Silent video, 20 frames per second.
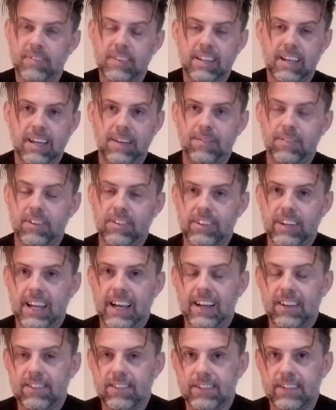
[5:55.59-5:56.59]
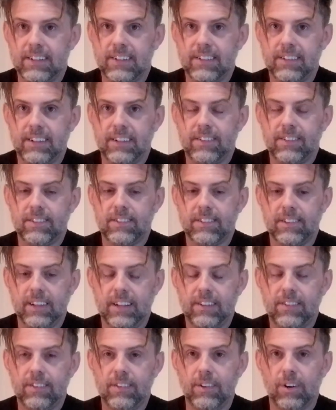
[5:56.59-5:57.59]
If there's an accident,
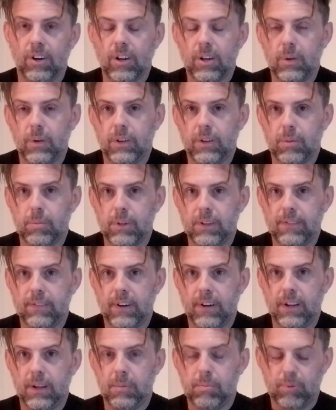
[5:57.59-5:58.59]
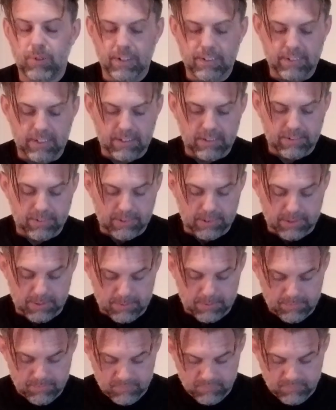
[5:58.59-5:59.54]
it's not going to be very pretty. So